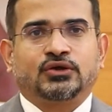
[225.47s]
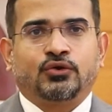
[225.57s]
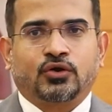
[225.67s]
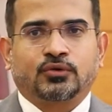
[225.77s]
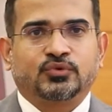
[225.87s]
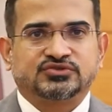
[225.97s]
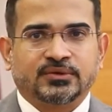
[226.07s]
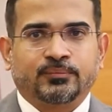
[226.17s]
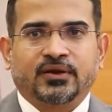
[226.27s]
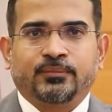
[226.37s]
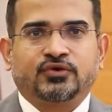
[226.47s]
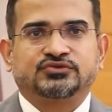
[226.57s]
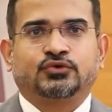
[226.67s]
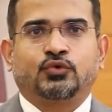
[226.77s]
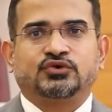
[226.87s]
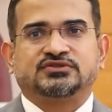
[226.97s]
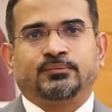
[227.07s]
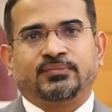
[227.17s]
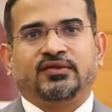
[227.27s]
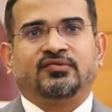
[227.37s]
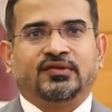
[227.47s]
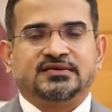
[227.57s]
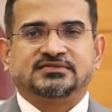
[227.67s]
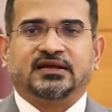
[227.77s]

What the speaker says: a lot more simpler because the court simply sees